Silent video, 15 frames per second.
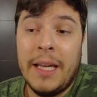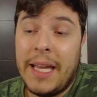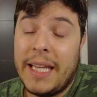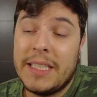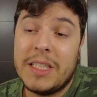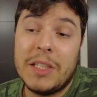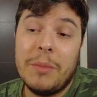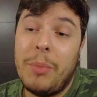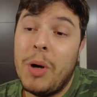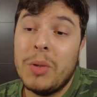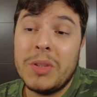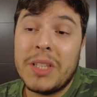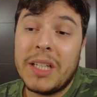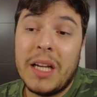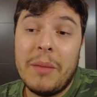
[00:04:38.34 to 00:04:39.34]
it's
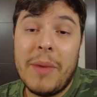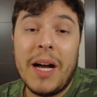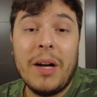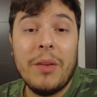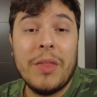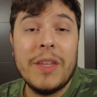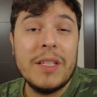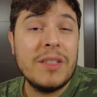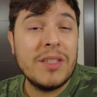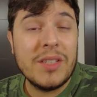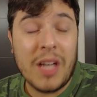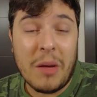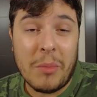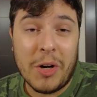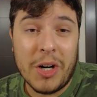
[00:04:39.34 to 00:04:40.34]
supposed to come out this
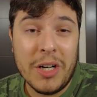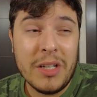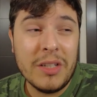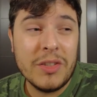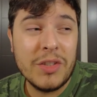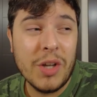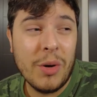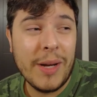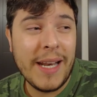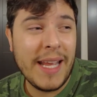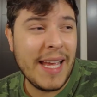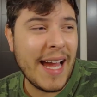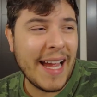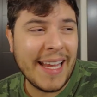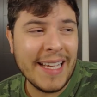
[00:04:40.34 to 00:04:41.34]
summer. So it
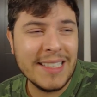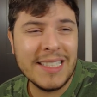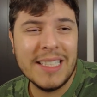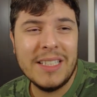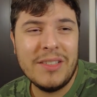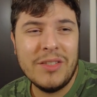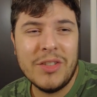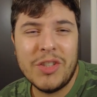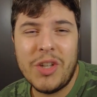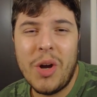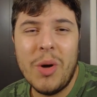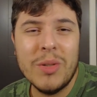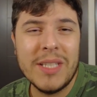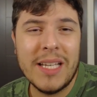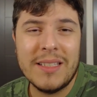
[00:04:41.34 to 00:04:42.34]
I guess it
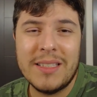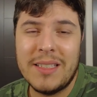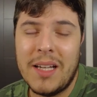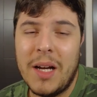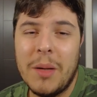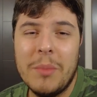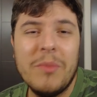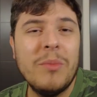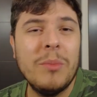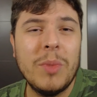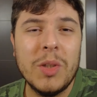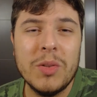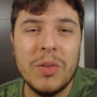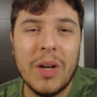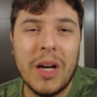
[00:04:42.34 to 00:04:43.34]
shows at
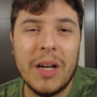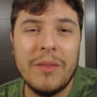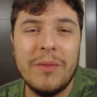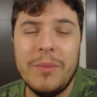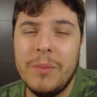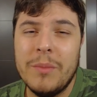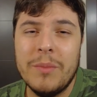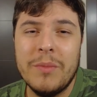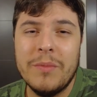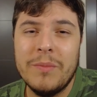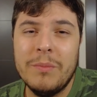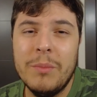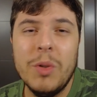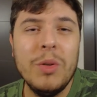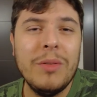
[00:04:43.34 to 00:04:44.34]
some uh,
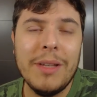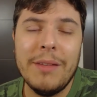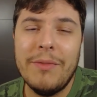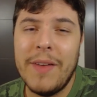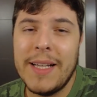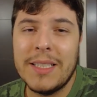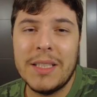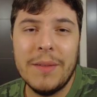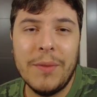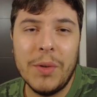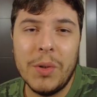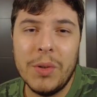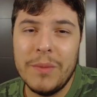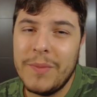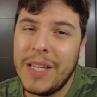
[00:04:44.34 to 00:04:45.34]
movie
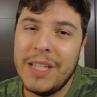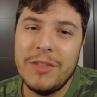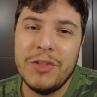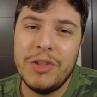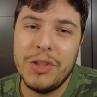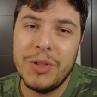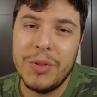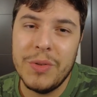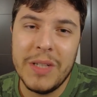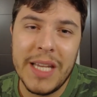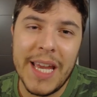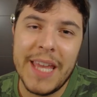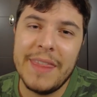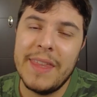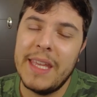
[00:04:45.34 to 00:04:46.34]
festival in June
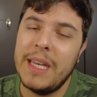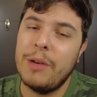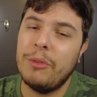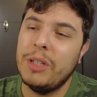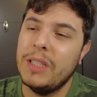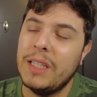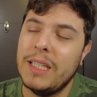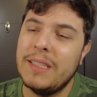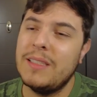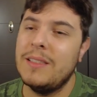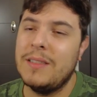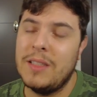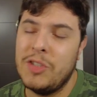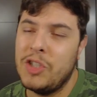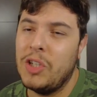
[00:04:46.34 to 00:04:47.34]
and then it
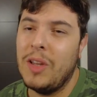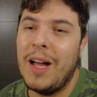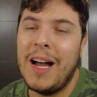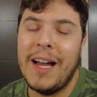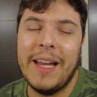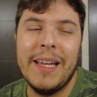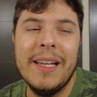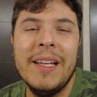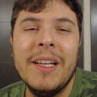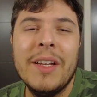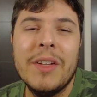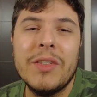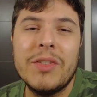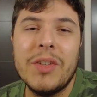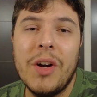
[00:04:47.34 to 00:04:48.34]
releases in July.
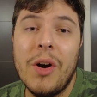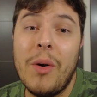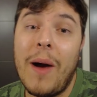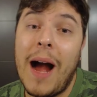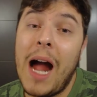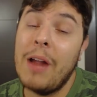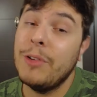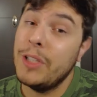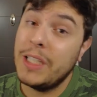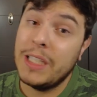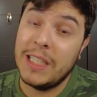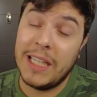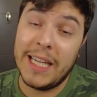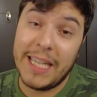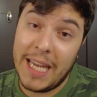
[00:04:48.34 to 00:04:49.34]
So I really
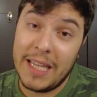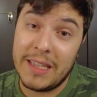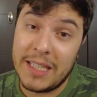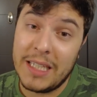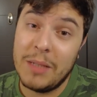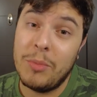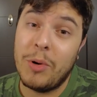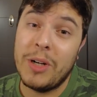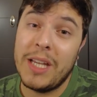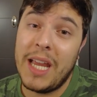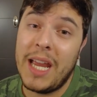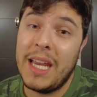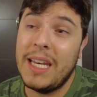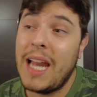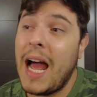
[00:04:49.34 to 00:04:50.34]
like Anthony
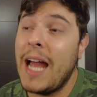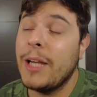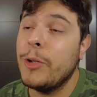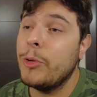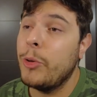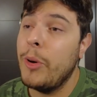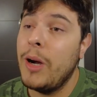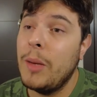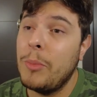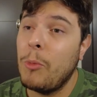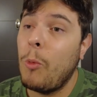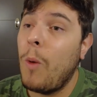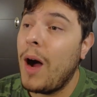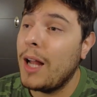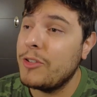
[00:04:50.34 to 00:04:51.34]
Bourdain. I grew up
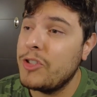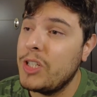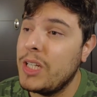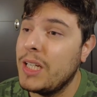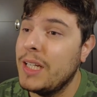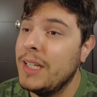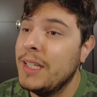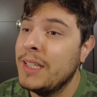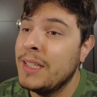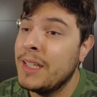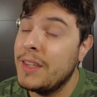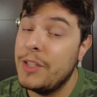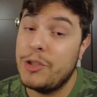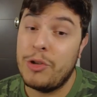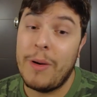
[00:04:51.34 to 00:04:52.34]
watching
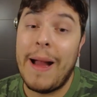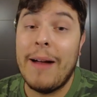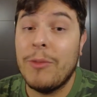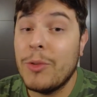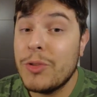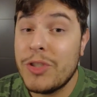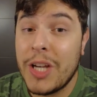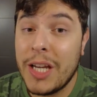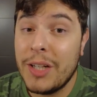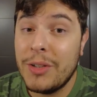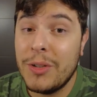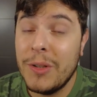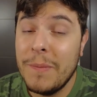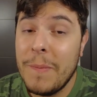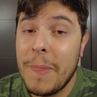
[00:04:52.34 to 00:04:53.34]
the Travel
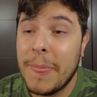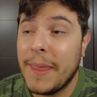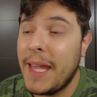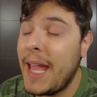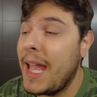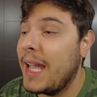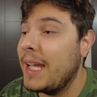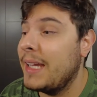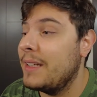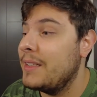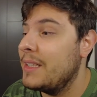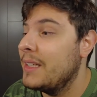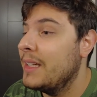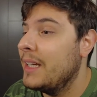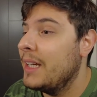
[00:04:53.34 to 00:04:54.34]
Channel
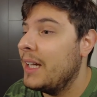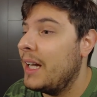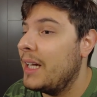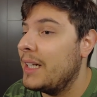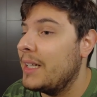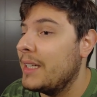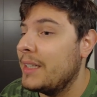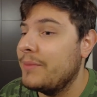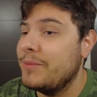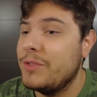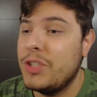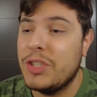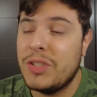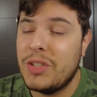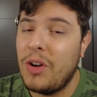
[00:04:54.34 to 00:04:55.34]
and uh,
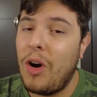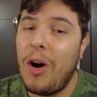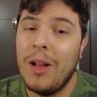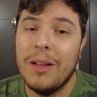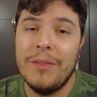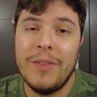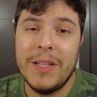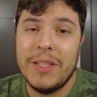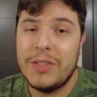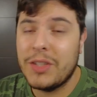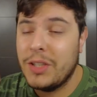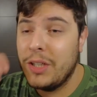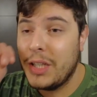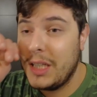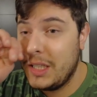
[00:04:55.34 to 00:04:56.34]
just all of his
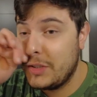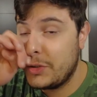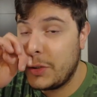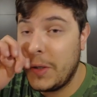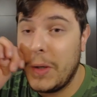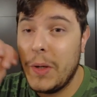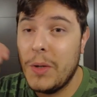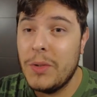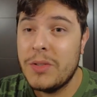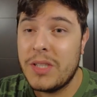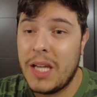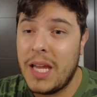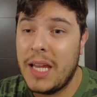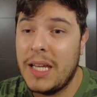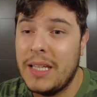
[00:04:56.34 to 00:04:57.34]
cooking shows.
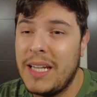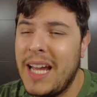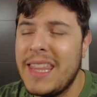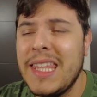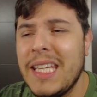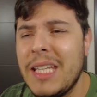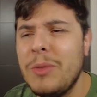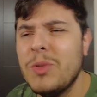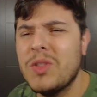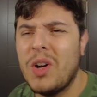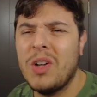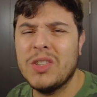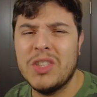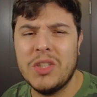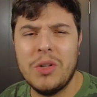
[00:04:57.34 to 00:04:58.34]
And I think he was
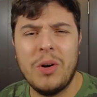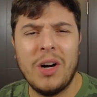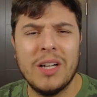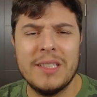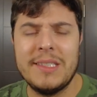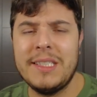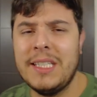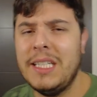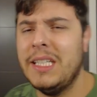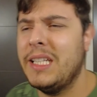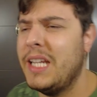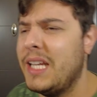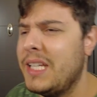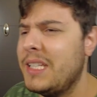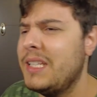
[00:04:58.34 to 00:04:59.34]
also on
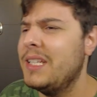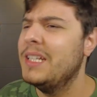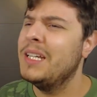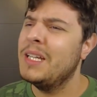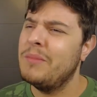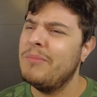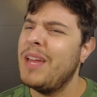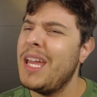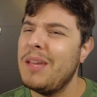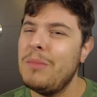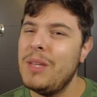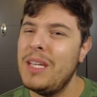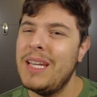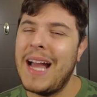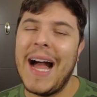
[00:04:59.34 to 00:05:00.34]
CNN,
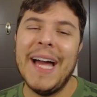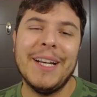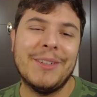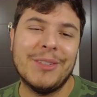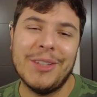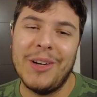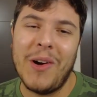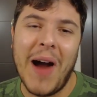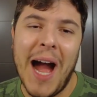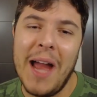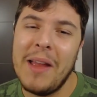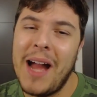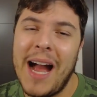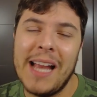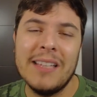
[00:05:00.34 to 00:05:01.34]
maybe. I don't know.
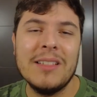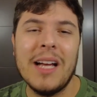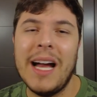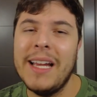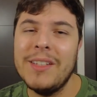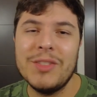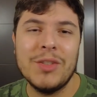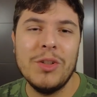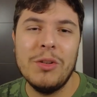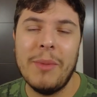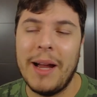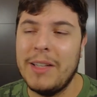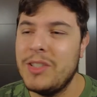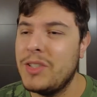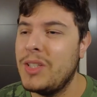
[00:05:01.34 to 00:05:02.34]
I, I, I assume
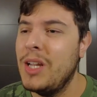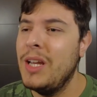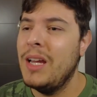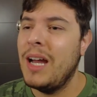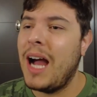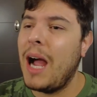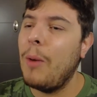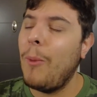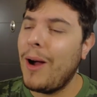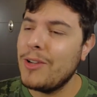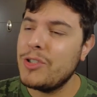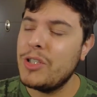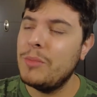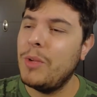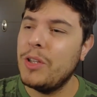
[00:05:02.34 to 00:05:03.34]
I just, I
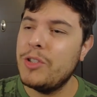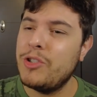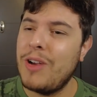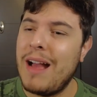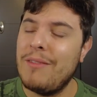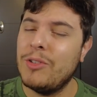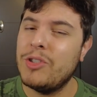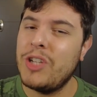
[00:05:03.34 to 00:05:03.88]
watched him on the Travel